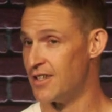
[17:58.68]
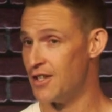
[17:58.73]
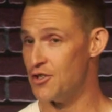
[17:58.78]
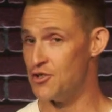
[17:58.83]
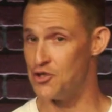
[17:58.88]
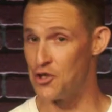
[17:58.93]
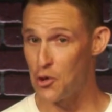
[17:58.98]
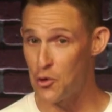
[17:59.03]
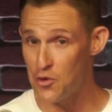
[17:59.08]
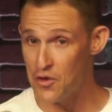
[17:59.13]

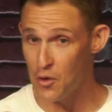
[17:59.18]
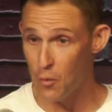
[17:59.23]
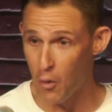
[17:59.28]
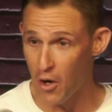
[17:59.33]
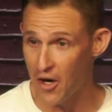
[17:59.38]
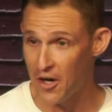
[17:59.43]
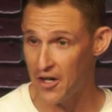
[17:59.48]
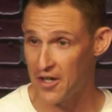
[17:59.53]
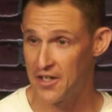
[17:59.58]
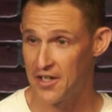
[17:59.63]
Do the
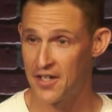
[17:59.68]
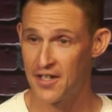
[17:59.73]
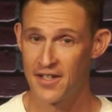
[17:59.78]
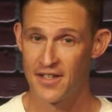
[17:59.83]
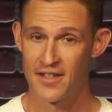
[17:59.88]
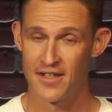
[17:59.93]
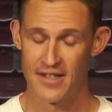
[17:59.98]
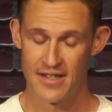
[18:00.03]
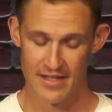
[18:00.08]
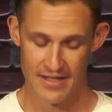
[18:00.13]
work
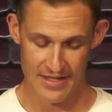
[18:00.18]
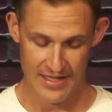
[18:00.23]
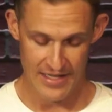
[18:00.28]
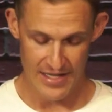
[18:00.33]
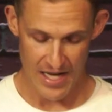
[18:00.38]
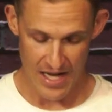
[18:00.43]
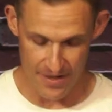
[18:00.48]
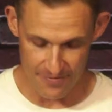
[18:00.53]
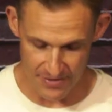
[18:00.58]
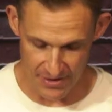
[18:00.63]

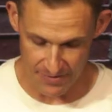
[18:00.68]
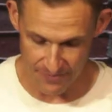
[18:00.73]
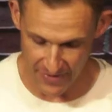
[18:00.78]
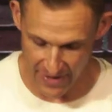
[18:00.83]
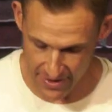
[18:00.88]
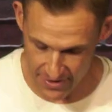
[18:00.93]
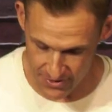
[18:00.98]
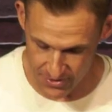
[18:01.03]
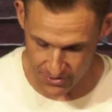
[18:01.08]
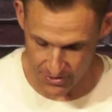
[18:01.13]
of an
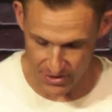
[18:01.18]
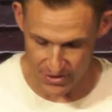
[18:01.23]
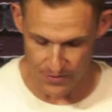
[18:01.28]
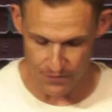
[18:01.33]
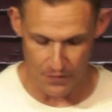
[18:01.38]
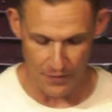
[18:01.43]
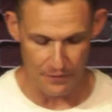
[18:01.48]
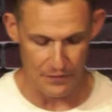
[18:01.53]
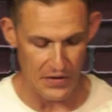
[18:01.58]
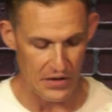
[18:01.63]
evangelist.
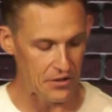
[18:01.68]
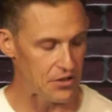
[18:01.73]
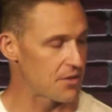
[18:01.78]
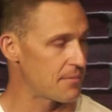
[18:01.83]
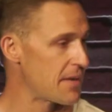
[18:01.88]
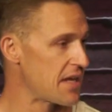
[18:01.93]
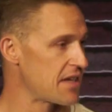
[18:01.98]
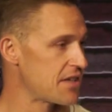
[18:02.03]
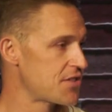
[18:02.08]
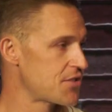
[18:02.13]
Fulfill your
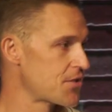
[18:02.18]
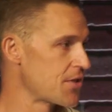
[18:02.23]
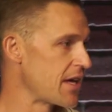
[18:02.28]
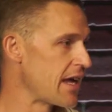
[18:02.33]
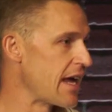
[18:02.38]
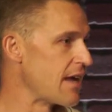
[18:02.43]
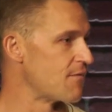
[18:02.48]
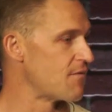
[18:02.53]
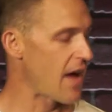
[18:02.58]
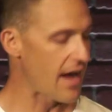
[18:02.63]
ministry.
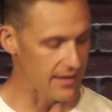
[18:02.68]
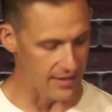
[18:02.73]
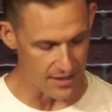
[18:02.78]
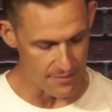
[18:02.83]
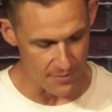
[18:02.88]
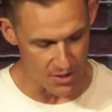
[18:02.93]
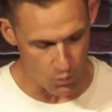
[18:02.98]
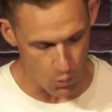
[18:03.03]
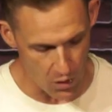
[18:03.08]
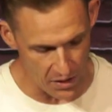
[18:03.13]
In
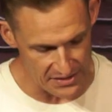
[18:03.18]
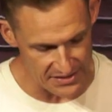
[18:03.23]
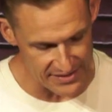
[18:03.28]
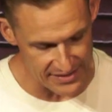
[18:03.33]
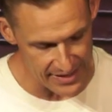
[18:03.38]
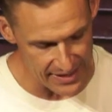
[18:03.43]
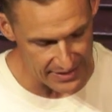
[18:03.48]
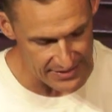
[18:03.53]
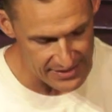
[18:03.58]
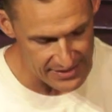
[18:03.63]
Philemon 1 6,